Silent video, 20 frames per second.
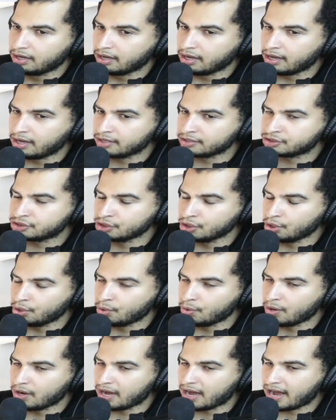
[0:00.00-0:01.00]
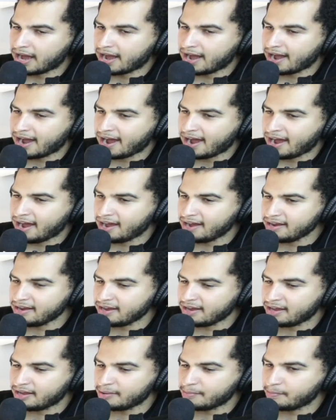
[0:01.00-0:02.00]
So I
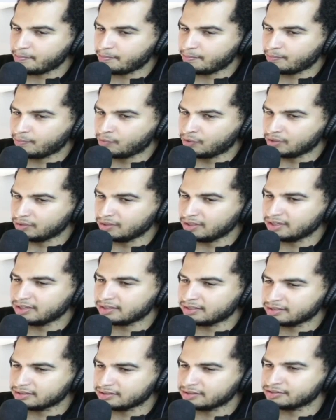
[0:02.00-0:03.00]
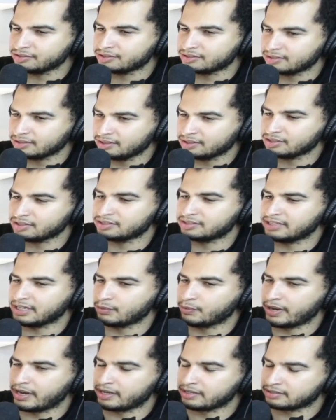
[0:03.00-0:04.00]
am. Let's just
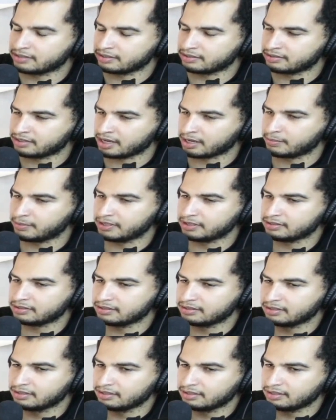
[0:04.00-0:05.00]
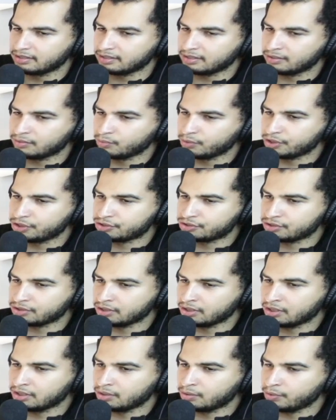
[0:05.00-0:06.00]
segue into a segment in which
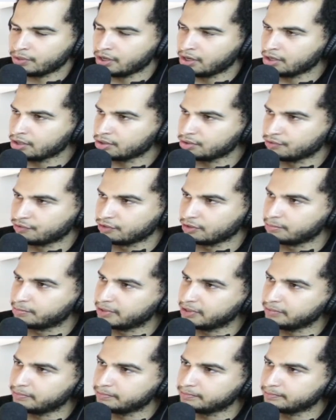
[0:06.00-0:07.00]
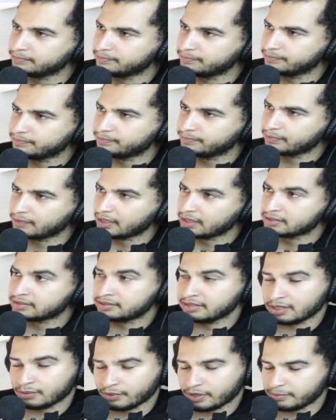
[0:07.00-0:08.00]
we argue for a bit. Segwayment.
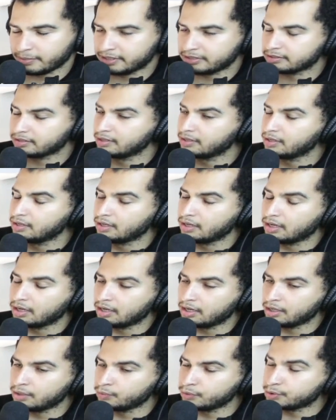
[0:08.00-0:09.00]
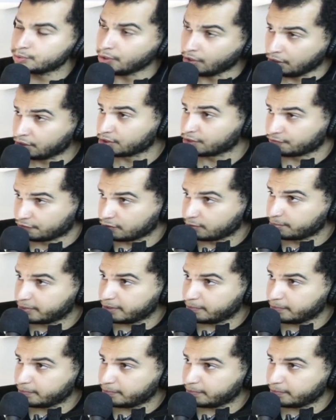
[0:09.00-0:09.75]
In which we argue for a bit.